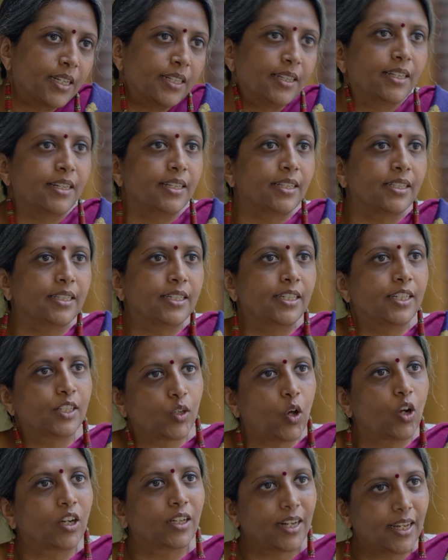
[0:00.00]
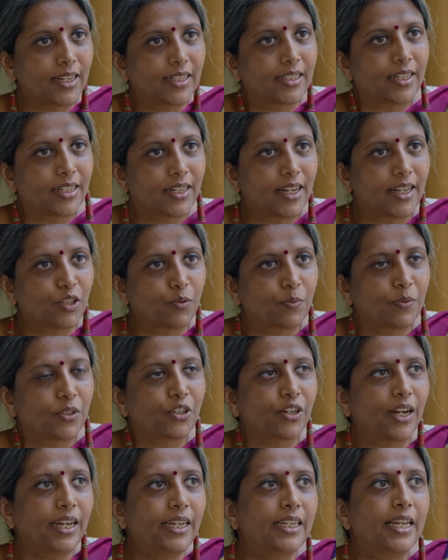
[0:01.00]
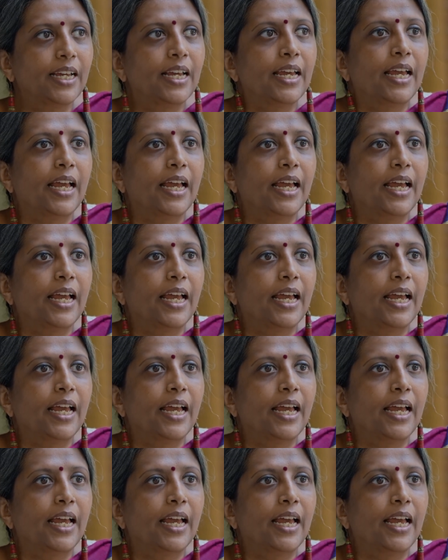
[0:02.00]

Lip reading: and there is disorganized attachment, right?